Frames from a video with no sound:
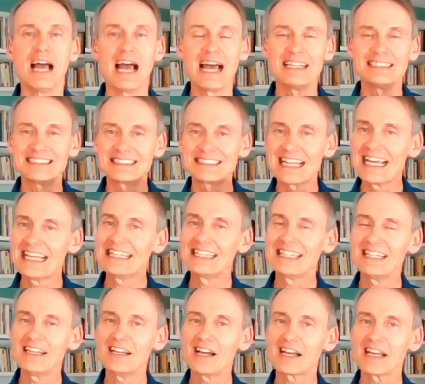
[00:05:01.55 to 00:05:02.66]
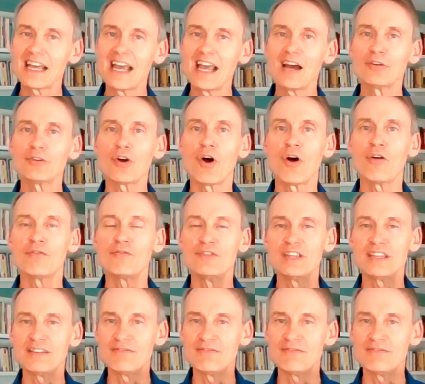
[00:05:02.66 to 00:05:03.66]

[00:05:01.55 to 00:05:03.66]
and taking account of the